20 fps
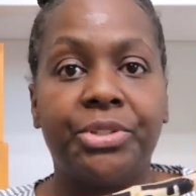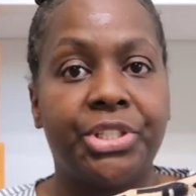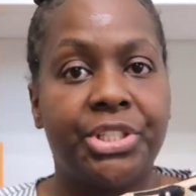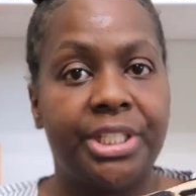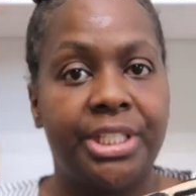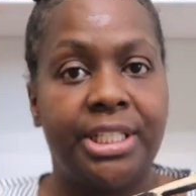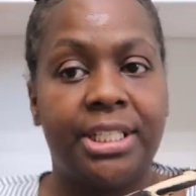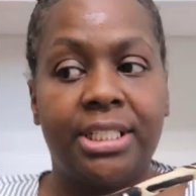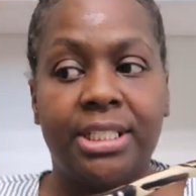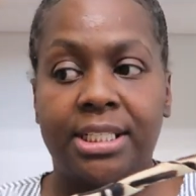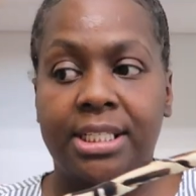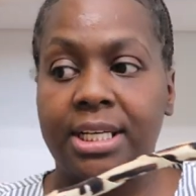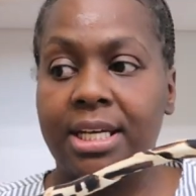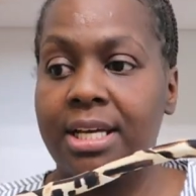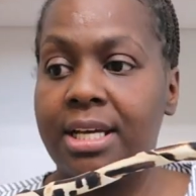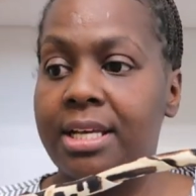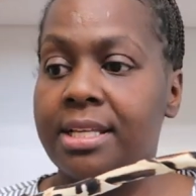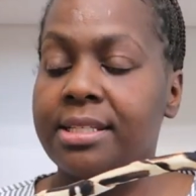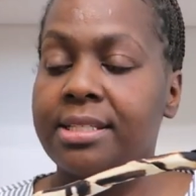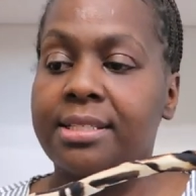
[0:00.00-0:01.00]
She
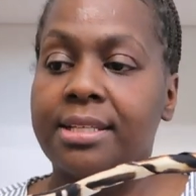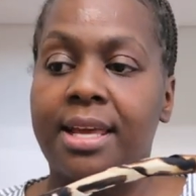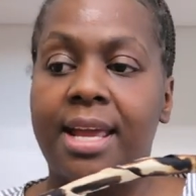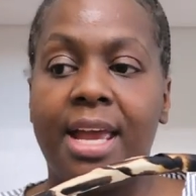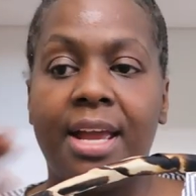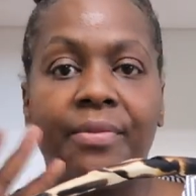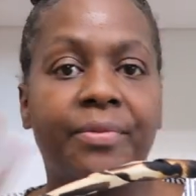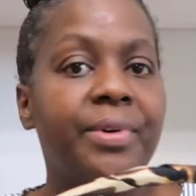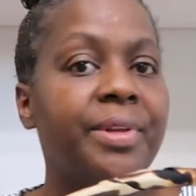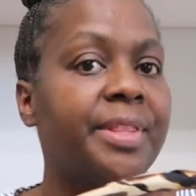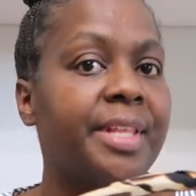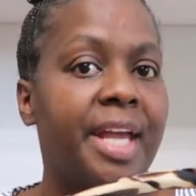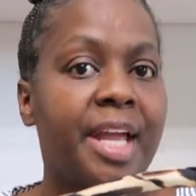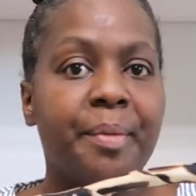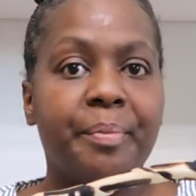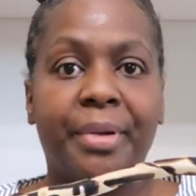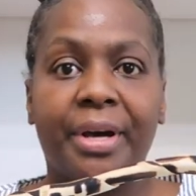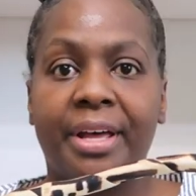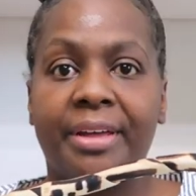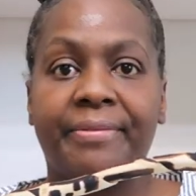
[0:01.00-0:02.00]
does
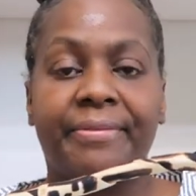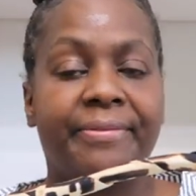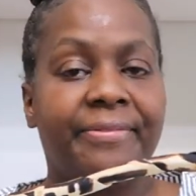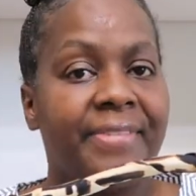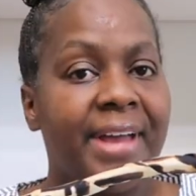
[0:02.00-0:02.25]
everything but